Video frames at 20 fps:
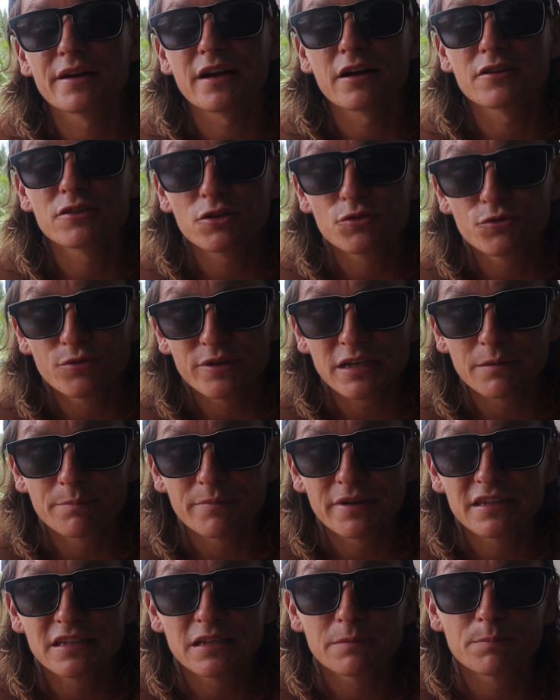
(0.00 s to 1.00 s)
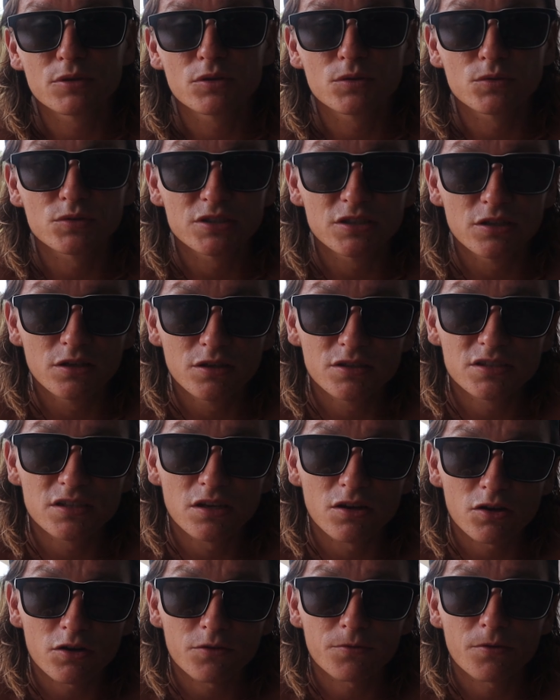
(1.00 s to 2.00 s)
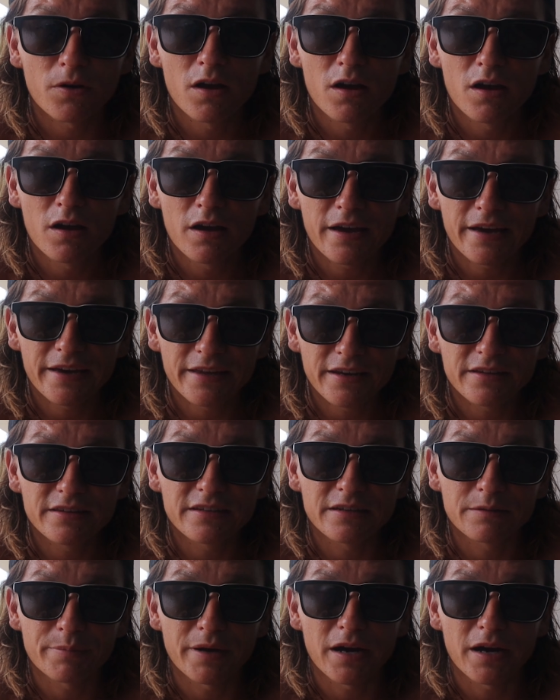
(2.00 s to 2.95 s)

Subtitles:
but I don't recommend it because you lose a lot of editing